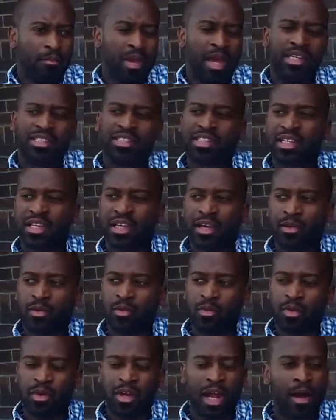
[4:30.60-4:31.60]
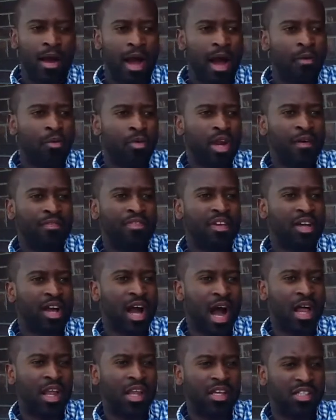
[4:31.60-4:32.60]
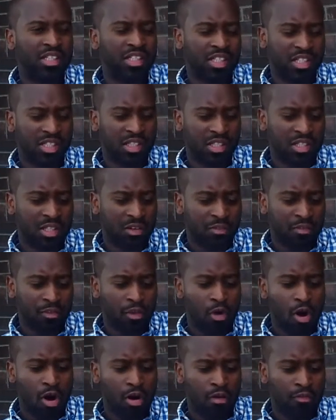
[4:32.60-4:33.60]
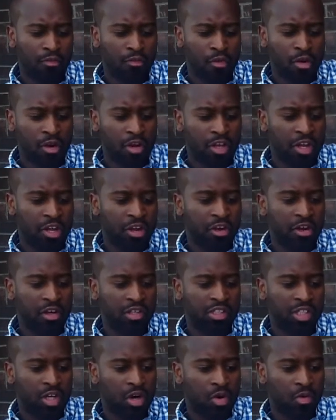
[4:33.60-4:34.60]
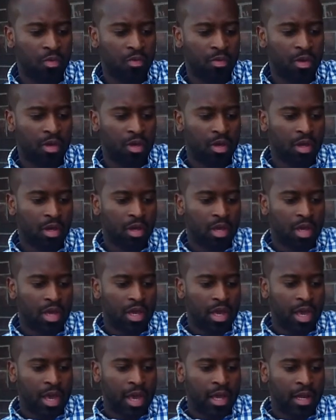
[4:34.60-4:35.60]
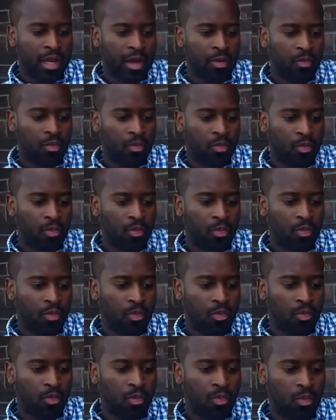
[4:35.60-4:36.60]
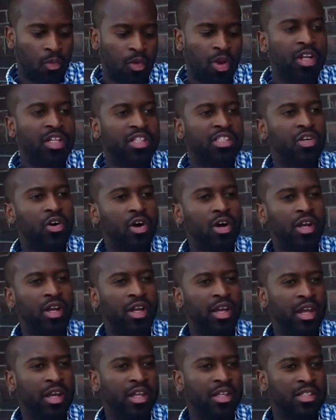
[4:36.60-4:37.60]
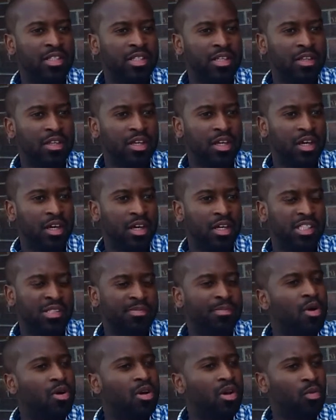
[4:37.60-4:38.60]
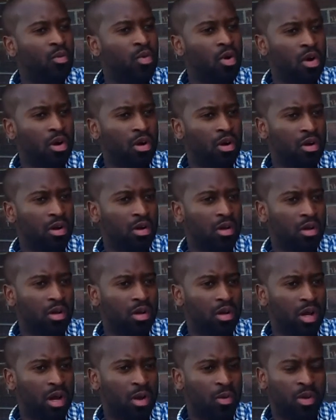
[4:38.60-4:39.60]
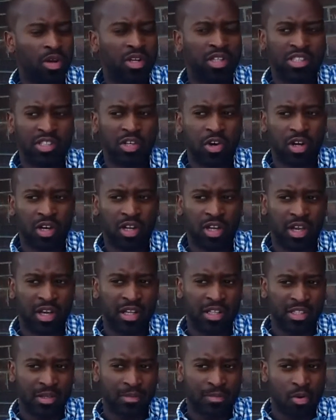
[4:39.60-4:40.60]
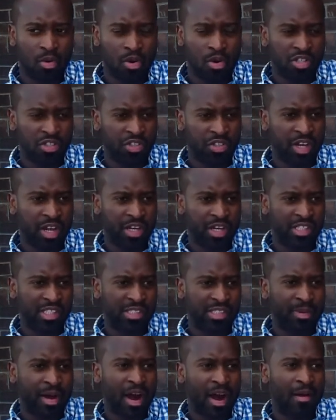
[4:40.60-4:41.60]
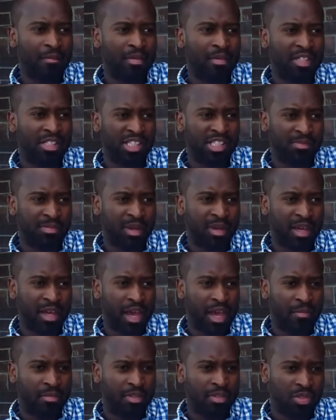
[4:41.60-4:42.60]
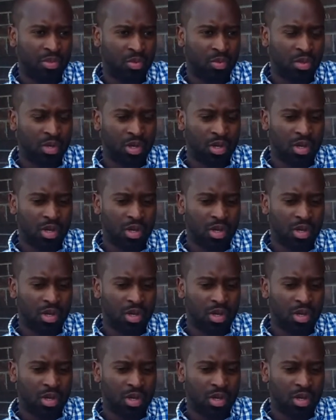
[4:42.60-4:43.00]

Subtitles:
Basically, I went out to college to Florida for a year or so, and I really started to get into the spoken word. I really started to get into poetry. That inspired me, just being able to